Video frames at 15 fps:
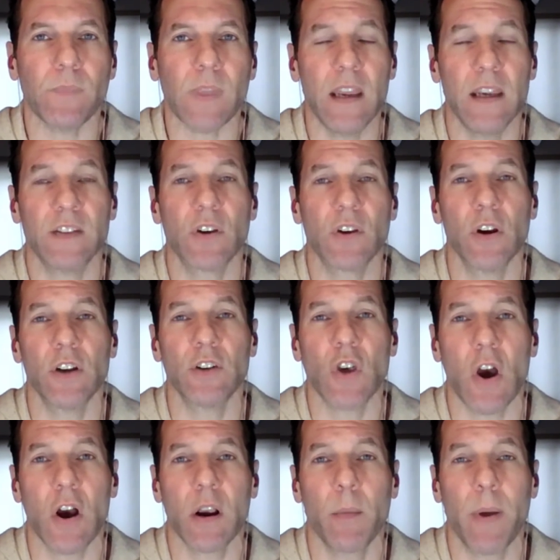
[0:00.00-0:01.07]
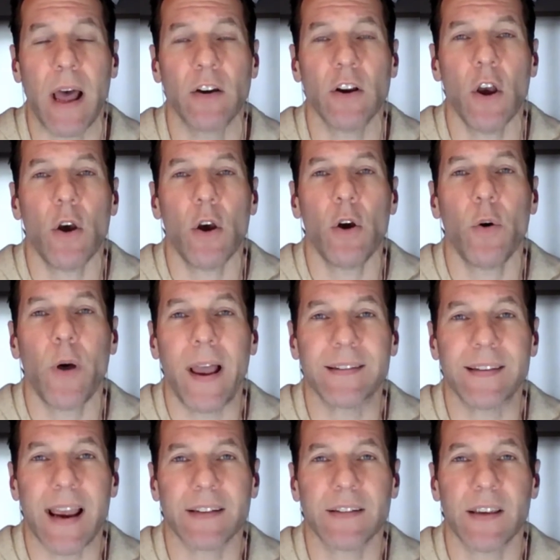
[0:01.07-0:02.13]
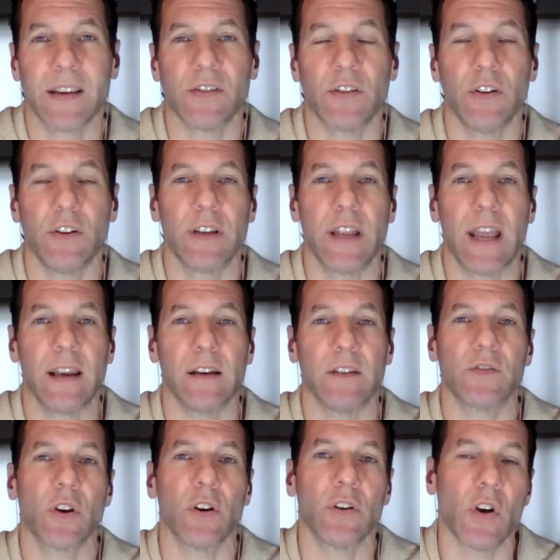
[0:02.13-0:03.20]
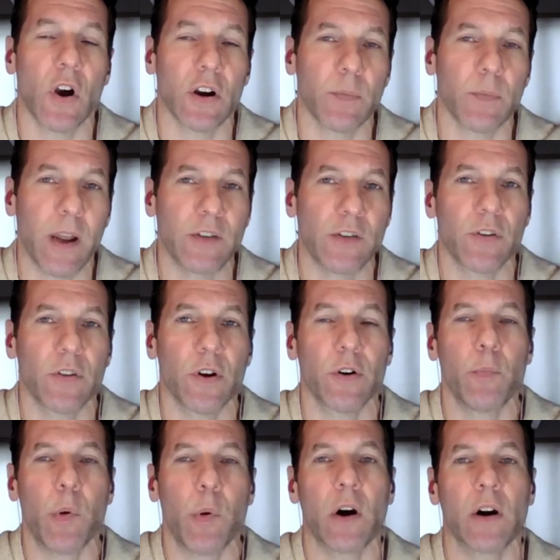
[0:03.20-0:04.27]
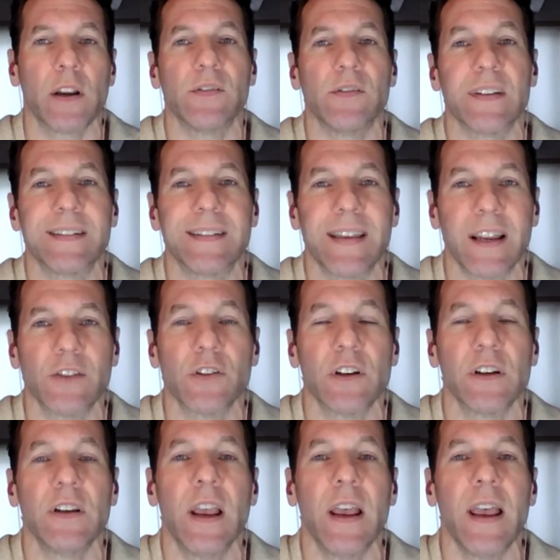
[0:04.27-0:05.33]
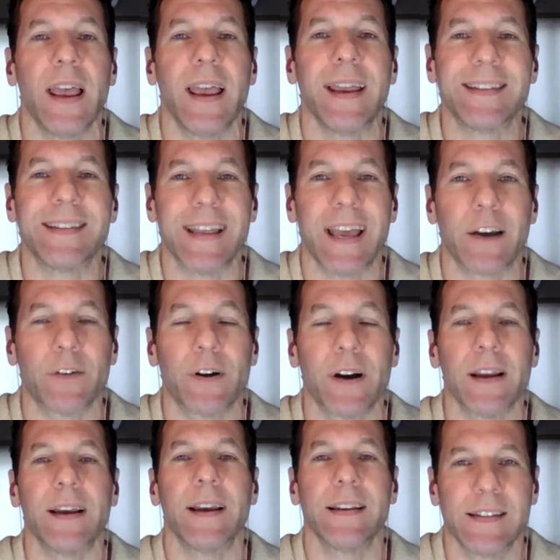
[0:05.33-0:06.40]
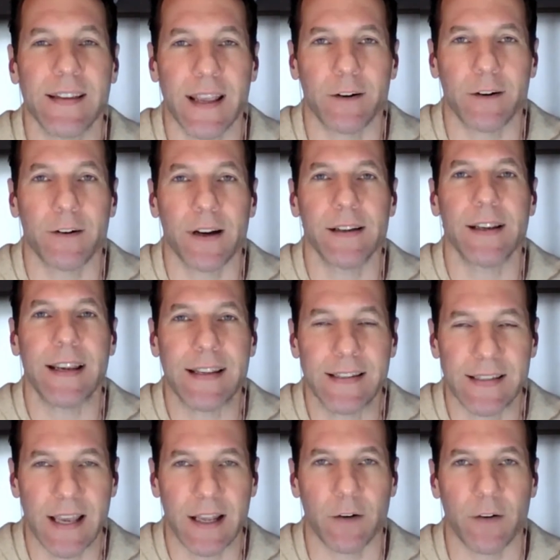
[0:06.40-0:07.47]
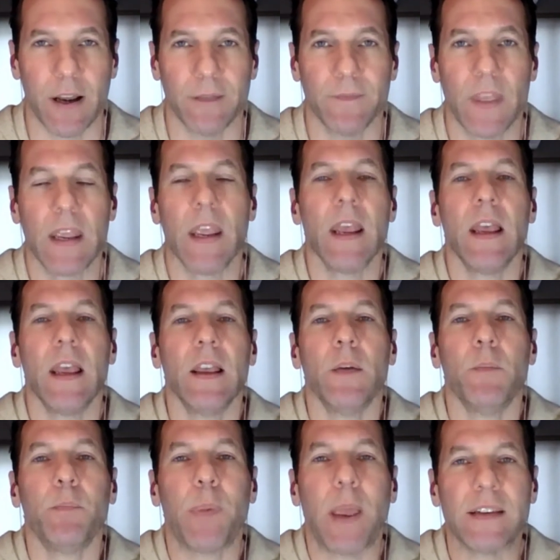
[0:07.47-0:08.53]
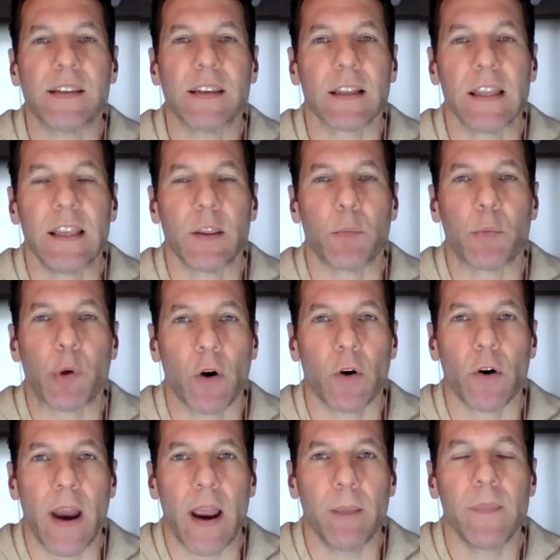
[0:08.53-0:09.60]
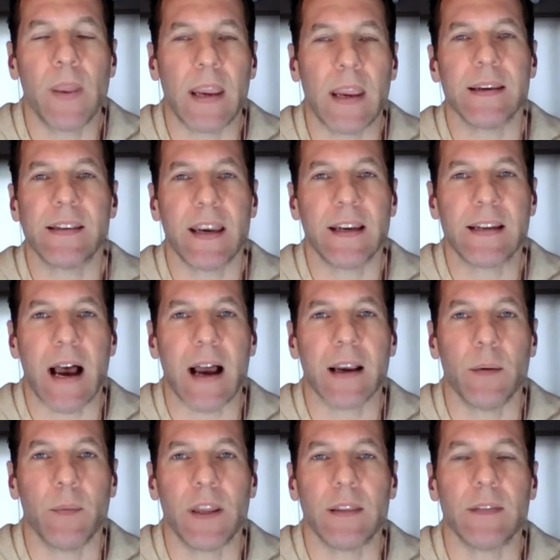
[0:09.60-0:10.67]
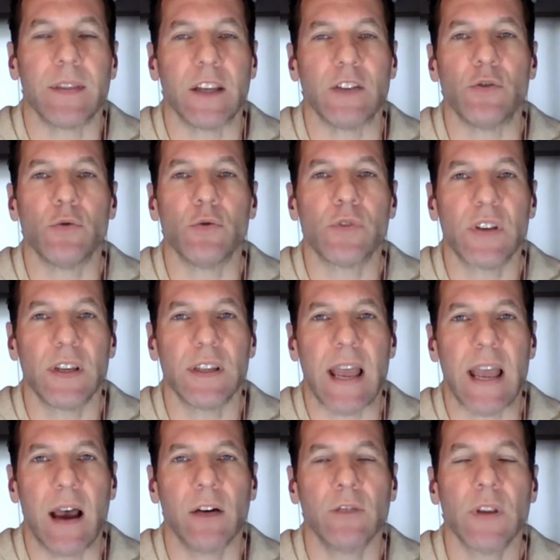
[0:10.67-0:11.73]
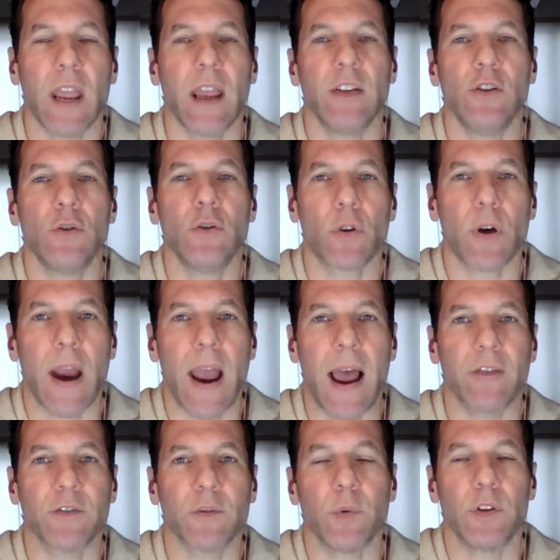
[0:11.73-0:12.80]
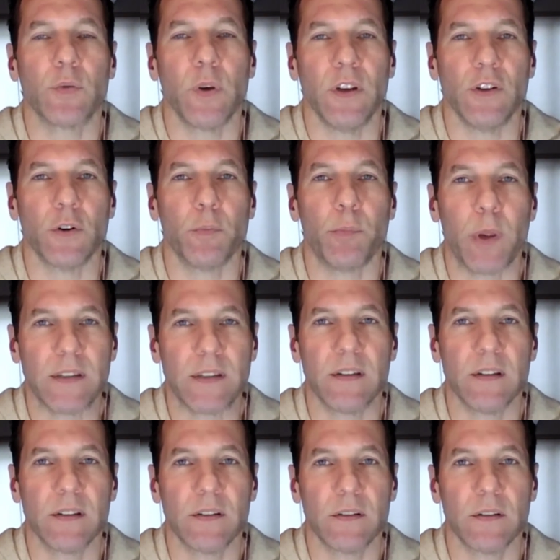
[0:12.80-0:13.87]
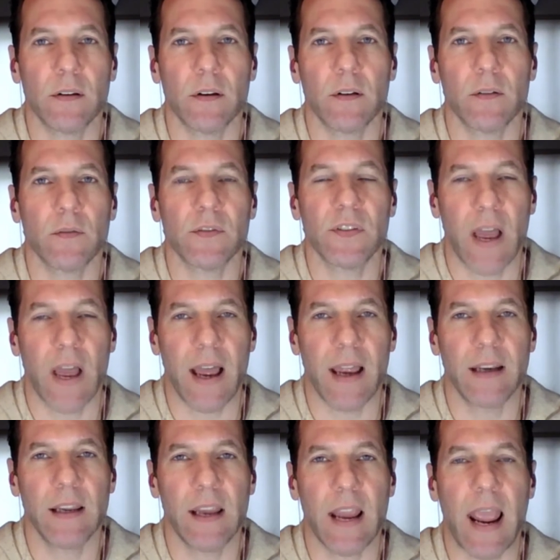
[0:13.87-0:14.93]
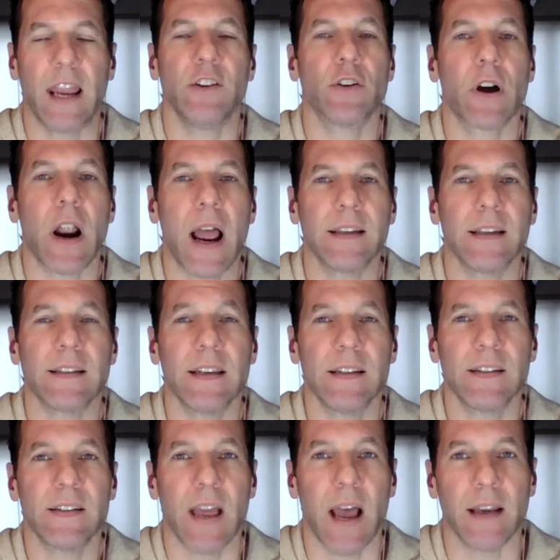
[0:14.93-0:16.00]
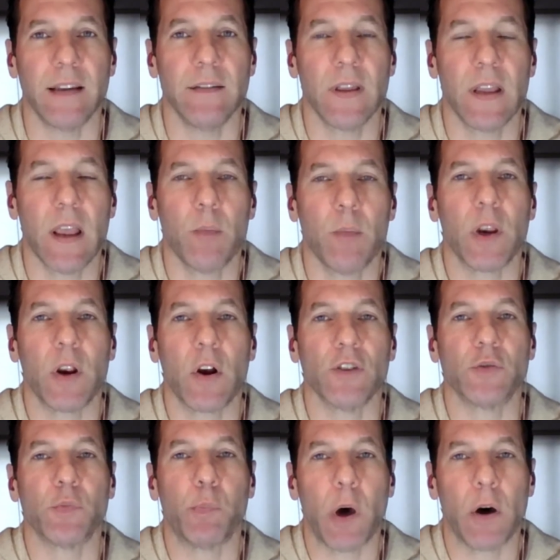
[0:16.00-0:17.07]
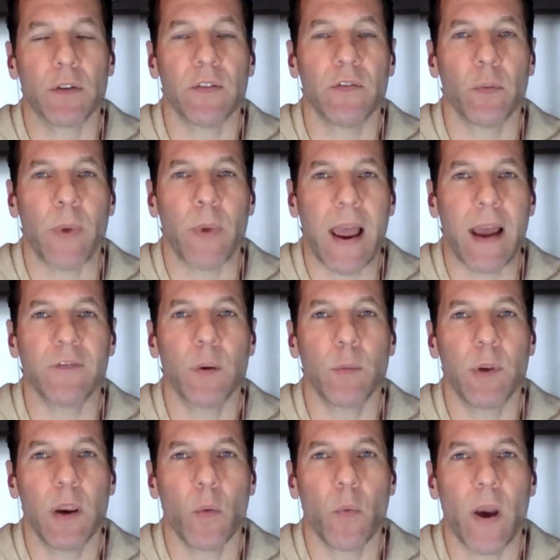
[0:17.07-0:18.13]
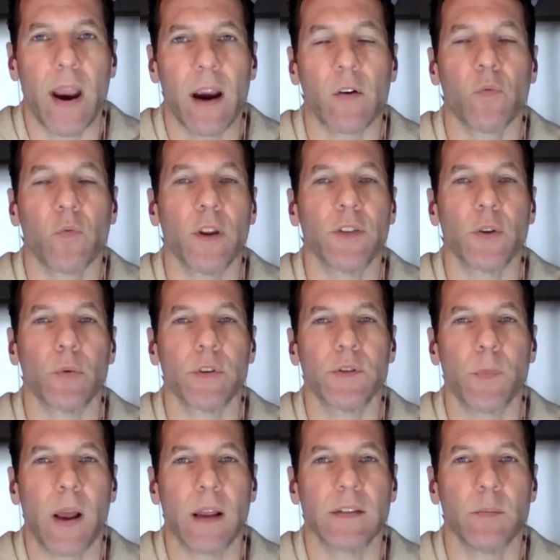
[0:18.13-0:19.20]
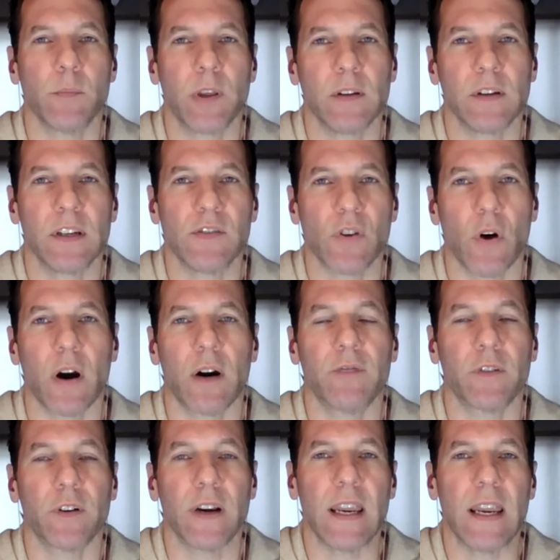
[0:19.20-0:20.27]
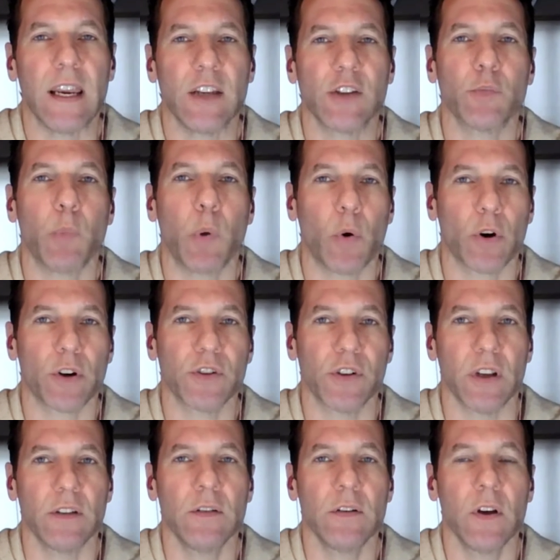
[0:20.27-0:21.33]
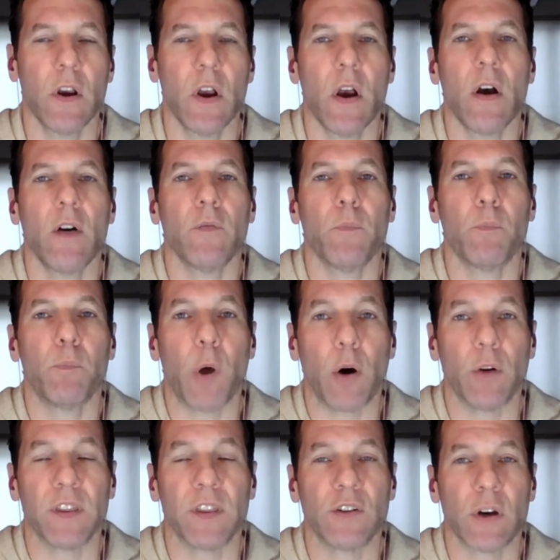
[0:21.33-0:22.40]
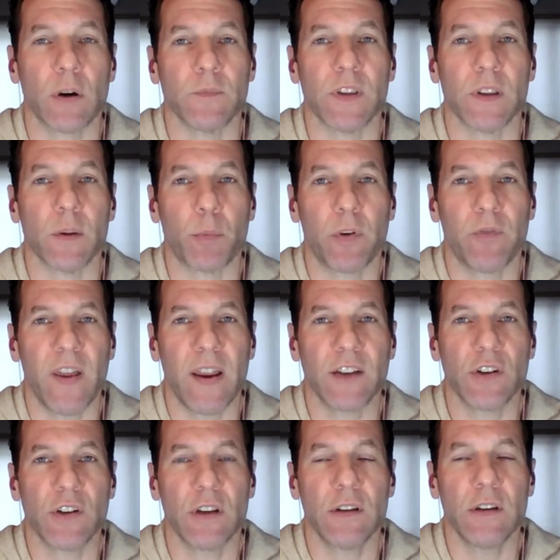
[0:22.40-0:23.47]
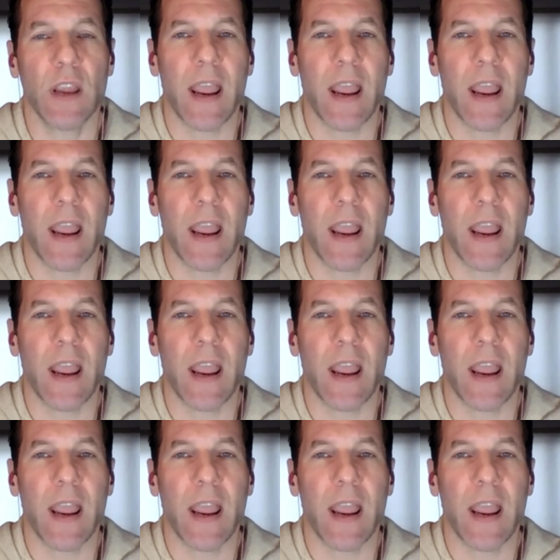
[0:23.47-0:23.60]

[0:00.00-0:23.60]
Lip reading: It's going to talk about who has access to your data. It's going to talk about your third parties, et cetera, et cetera, et cetera. Basically, the program is a document that you sit down and you craft between your business side and your IT side, because both of them have to be aware of what the responsibilities are for each portion, both in terms of the prevention